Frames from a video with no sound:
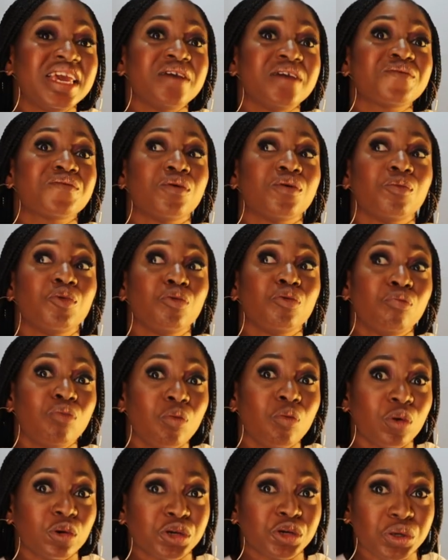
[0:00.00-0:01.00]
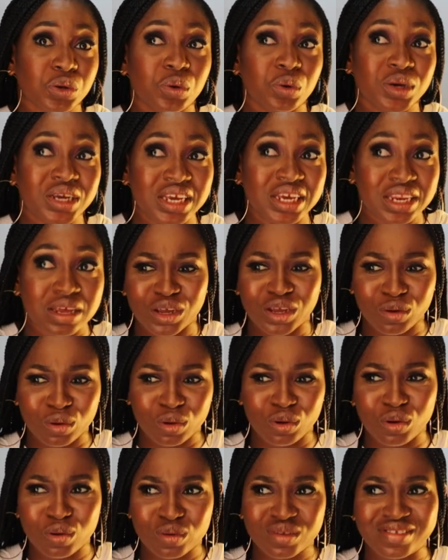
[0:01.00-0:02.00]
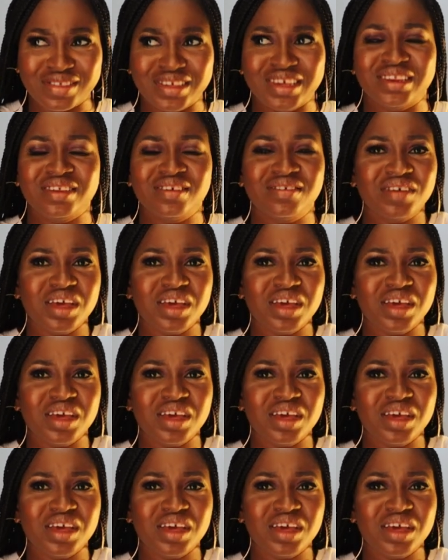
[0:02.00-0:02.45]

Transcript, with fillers: came from Ogbomosho in in Oyo State.